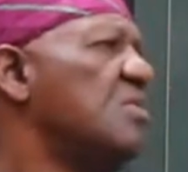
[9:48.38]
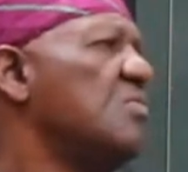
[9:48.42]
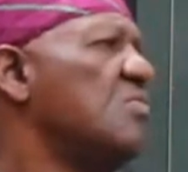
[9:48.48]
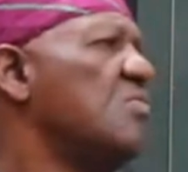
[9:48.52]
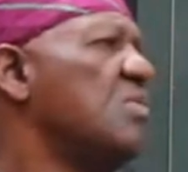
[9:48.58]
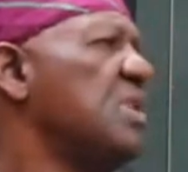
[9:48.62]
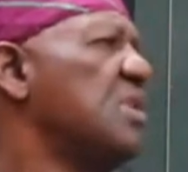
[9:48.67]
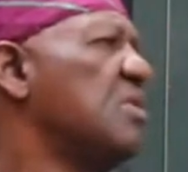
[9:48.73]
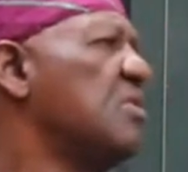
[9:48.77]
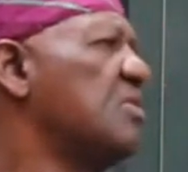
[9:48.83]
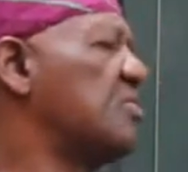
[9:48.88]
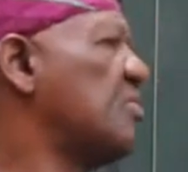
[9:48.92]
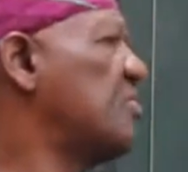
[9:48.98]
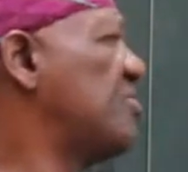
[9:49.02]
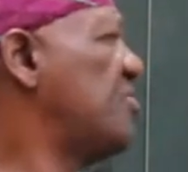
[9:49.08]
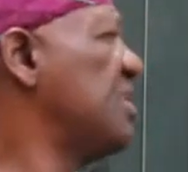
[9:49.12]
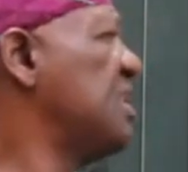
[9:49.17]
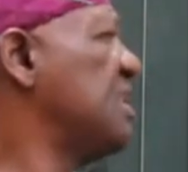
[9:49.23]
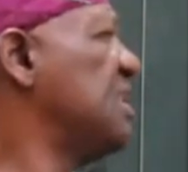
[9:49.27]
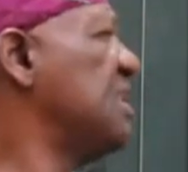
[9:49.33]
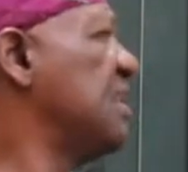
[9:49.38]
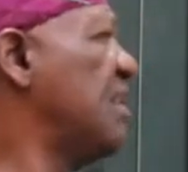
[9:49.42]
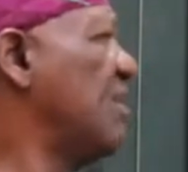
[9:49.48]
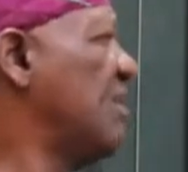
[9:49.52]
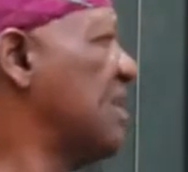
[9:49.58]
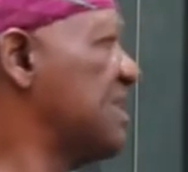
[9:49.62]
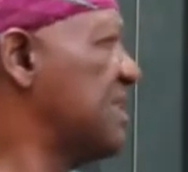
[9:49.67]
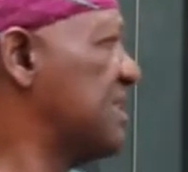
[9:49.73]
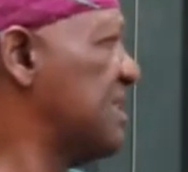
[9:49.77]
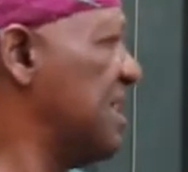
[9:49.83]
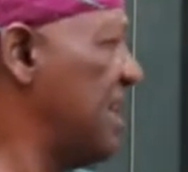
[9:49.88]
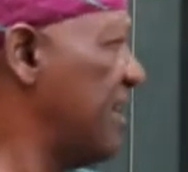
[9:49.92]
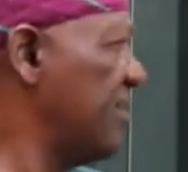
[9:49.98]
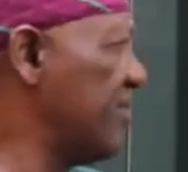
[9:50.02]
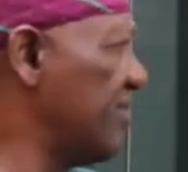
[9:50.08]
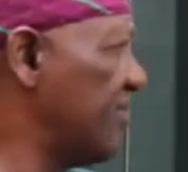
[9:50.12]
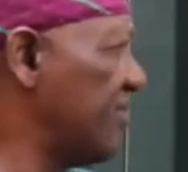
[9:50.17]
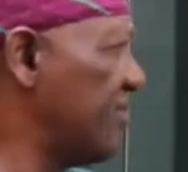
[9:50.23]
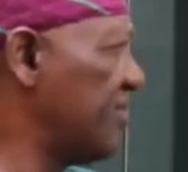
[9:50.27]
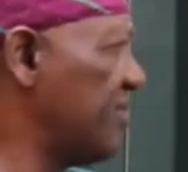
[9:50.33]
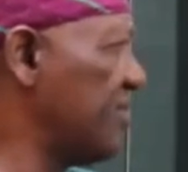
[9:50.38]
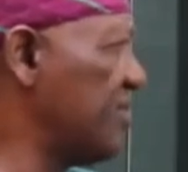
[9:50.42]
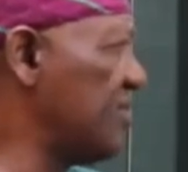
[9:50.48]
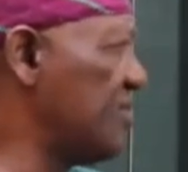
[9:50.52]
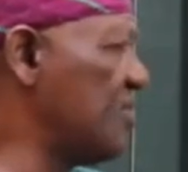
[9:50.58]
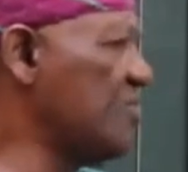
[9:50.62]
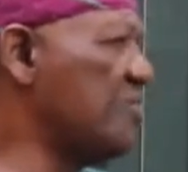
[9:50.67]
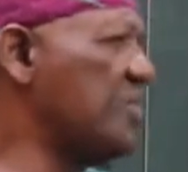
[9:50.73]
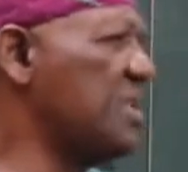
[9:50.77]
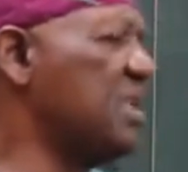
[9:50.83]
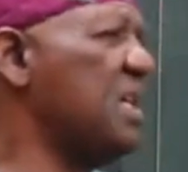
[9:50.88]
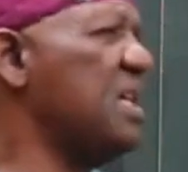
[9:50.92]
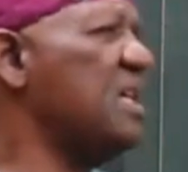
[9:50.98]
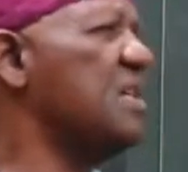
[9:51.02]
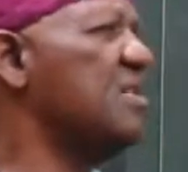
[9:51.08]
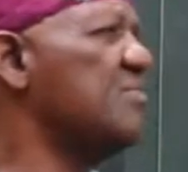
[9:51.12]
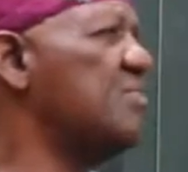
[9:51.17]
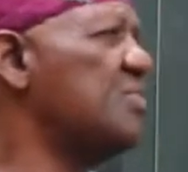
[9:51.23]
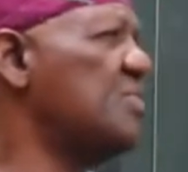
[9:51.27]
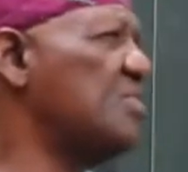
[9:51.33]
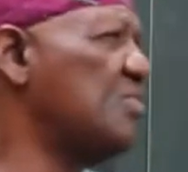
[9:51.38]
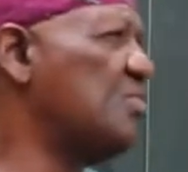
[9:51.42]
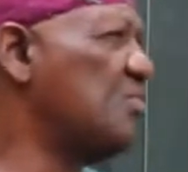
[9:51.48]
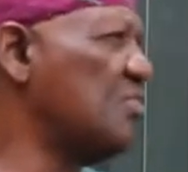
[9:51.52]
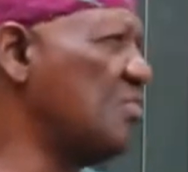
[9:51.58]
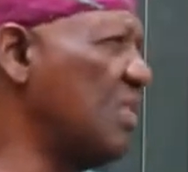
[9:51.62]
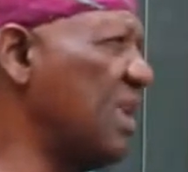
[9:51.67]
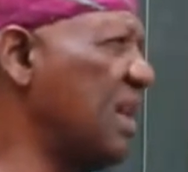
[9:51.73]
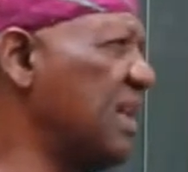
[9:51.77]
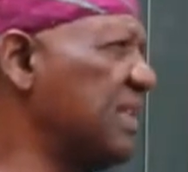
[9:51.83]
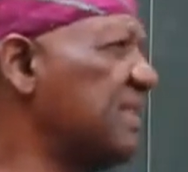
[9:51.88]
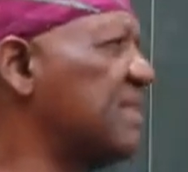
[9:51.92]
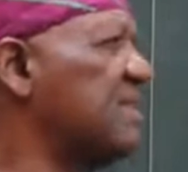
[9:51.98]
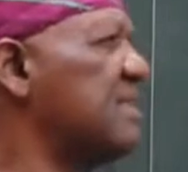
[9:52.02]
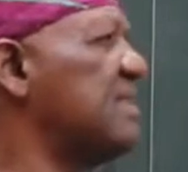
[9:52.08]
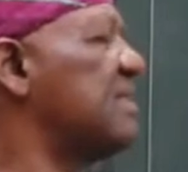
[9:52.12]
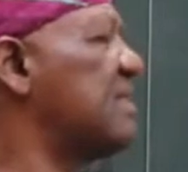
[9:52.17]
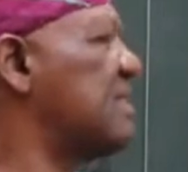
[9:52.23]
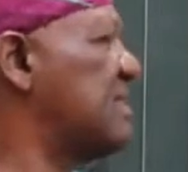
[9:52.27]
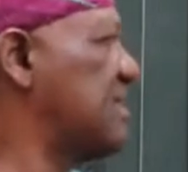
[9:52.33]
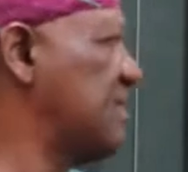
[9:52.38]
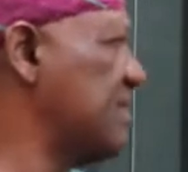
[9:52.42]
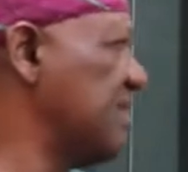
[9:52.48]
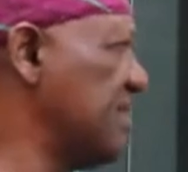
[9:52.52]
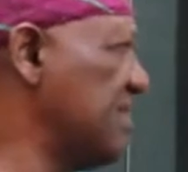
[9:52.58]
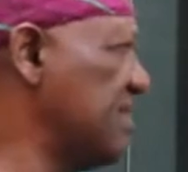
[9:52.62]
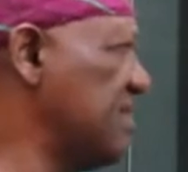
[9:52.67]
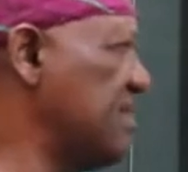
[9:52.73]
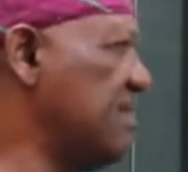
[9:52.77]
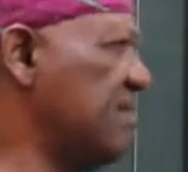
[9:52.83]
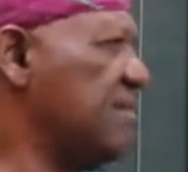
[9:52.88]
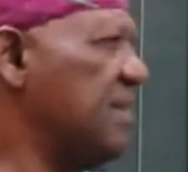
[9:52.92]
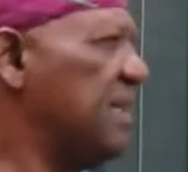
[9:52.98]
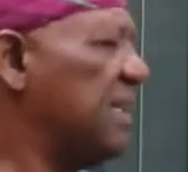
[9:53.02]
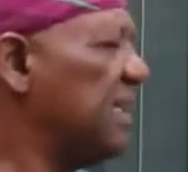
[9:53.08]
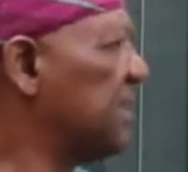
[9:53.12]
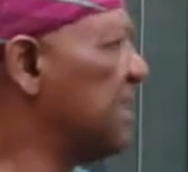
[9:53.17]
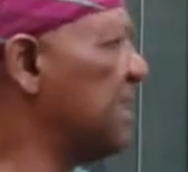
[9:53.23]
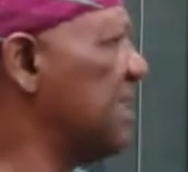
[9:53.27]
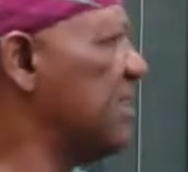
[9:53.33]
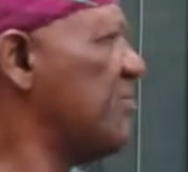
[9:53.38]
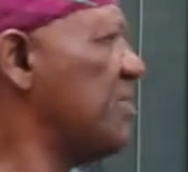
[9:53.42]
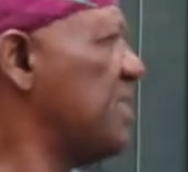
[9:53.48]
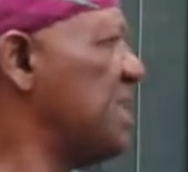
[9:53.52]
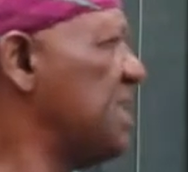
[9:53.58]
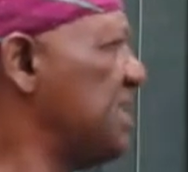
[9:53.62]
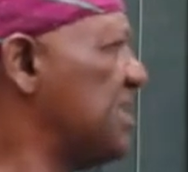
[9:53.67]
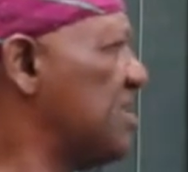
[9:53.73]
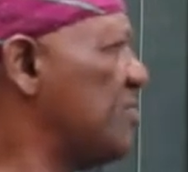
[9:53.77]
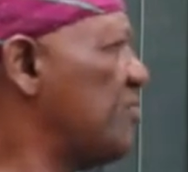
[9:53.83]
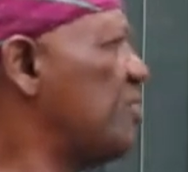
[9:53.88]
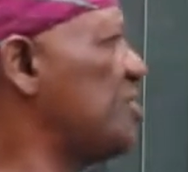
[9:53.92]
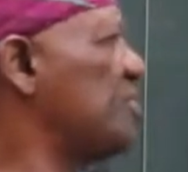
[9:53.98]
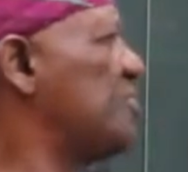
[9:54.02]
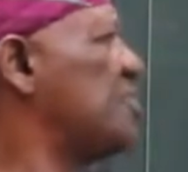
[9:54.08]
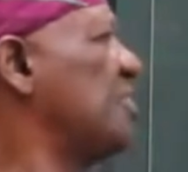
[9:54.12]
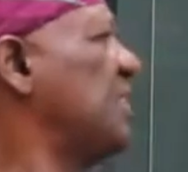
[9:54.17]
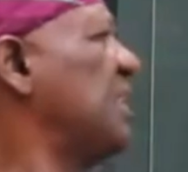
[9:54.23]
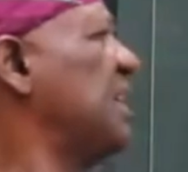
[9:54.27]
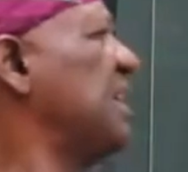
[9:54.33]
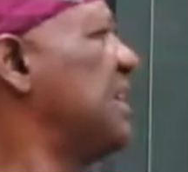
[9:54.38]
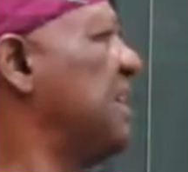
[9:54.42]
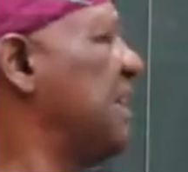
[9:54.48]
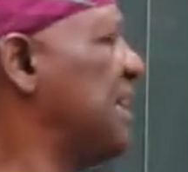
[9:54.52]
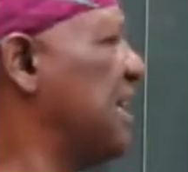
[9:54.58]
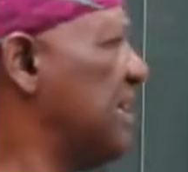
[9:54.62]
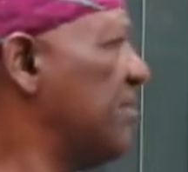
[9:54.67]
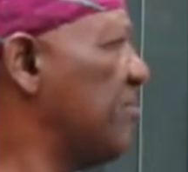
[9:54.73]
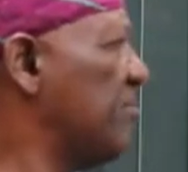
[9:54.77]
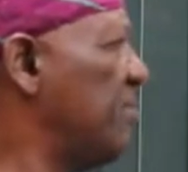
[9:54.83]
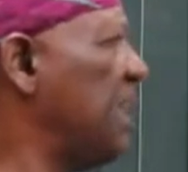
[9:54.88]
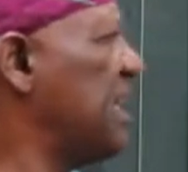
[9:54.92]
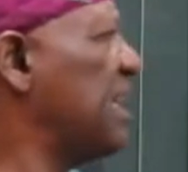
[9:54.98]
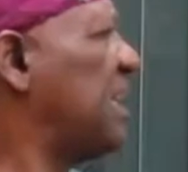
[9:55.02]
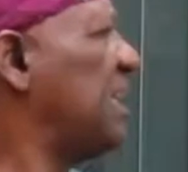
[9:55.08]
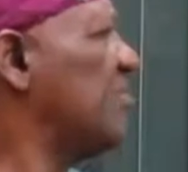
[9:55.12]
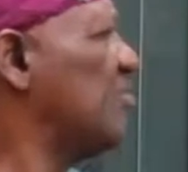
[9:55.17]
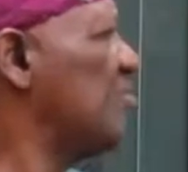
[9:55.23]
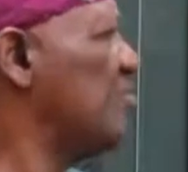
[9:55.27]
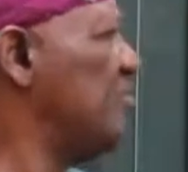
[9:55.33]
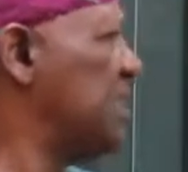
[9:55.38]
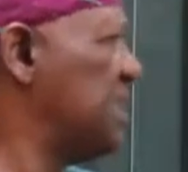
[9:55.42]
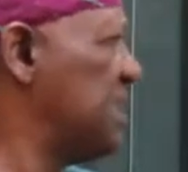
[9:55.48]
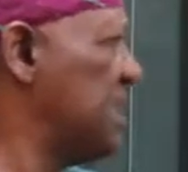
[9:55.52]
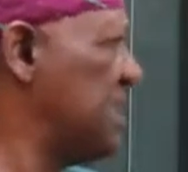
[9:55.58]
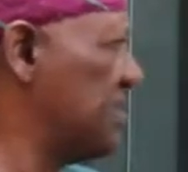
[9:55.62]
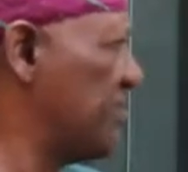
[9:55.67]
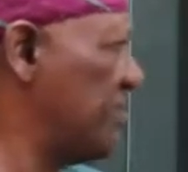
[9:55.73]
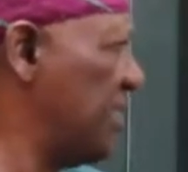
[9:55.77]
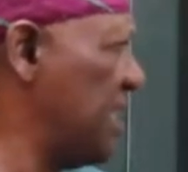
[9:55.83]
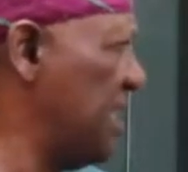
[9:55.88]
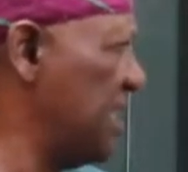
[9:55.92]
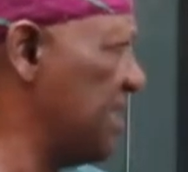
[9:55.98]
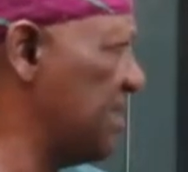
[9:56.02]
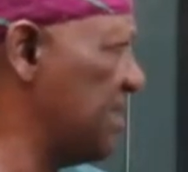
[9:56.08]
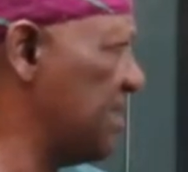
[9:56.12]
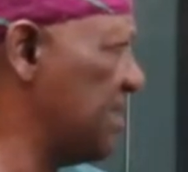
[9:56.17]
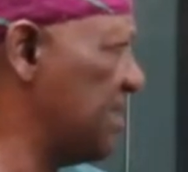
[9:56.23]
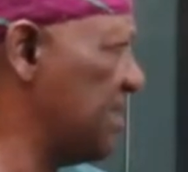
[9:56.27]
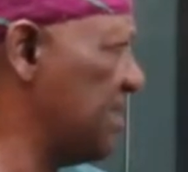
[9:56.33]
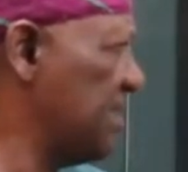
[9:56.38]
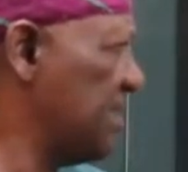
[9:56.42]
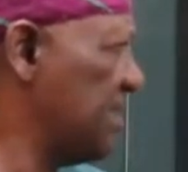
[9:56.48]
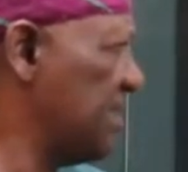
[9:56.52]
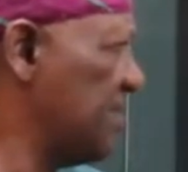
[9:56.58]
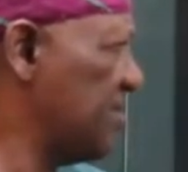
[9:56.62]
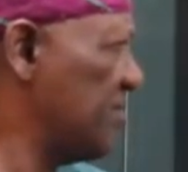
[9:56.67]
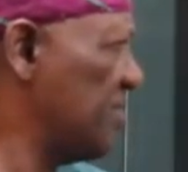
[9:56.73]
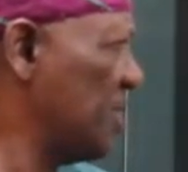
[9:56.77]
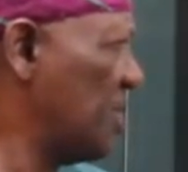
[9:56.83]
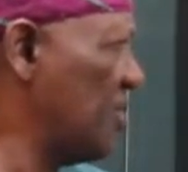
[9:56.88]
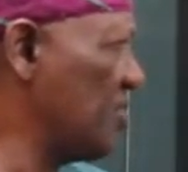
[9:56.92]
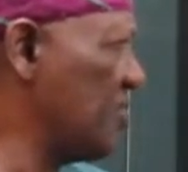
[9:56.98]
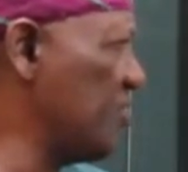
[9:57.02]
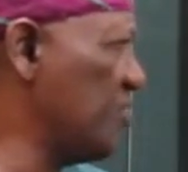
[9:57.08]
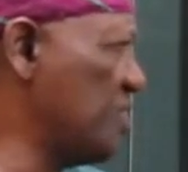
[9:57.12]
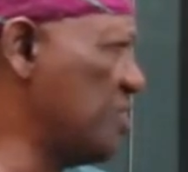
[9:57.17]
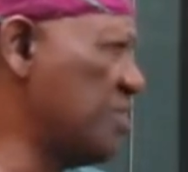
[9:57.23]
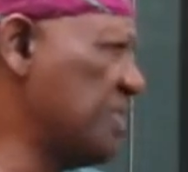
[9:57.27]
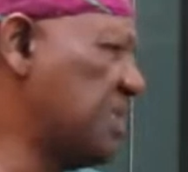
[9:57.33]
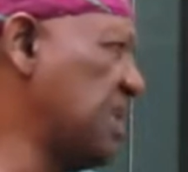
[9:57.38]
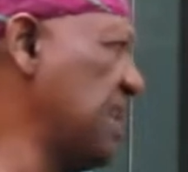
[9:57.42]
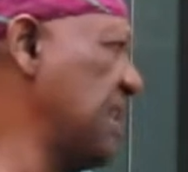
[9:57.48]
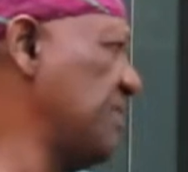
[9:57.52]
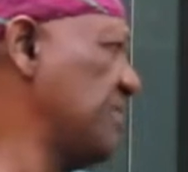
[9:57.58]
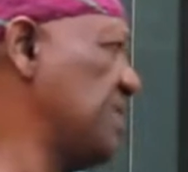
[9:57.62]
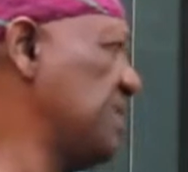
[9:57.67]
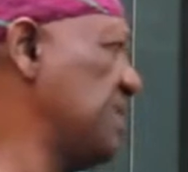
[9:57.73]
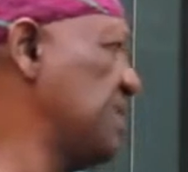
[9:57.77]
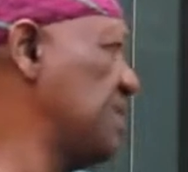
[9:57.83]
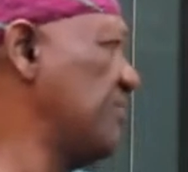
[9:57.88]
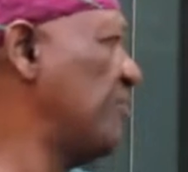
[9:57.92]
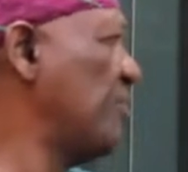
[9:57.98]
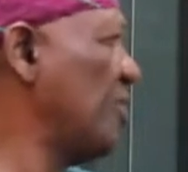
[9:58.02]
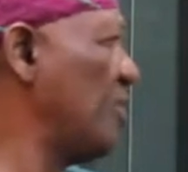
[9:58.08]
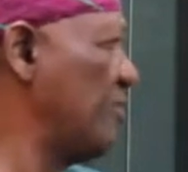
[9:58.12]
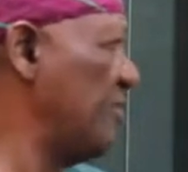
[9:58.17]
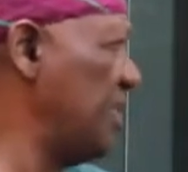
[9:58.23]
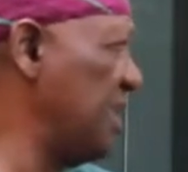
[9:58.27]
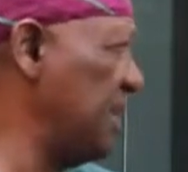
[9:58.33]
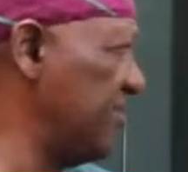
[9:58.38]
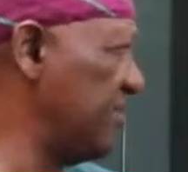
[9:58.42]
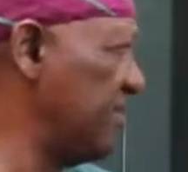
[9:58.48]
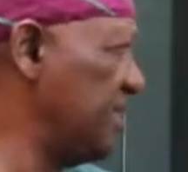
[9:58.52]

We are also training our staff to be able to assist SMEs put together bankable business plans, because most times this is a problem.